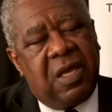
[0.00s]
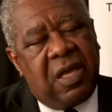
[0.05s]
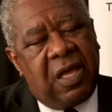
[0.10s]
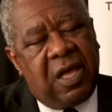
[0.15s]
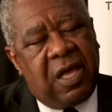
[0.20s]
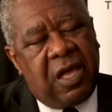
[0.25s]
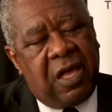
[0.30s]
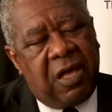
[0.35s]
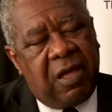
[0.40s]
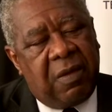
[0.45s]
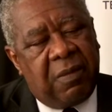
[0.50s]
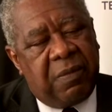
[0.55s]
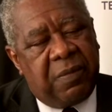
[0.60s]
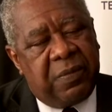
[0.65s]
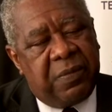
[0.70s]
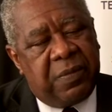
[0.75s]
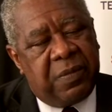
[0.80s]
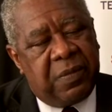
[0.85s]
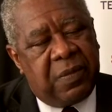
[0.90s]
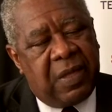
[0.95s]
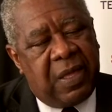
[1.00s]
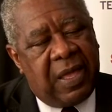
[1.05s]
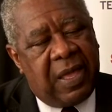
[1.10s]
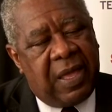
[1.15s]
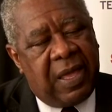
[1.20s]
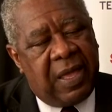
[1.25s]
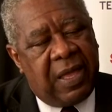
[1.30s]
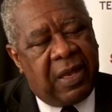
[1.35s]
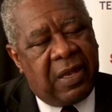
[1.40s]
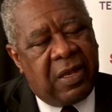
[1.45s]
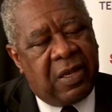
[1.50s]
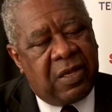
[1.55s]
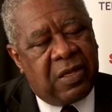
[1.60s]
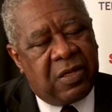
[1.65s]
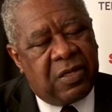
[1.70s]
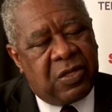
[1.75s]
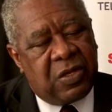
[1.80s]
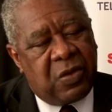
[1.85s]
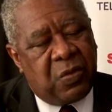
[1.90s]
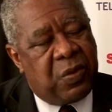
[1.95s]
and
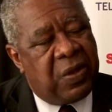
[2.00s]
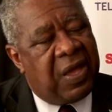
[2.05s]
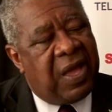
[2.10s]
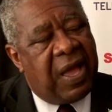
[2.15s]
so we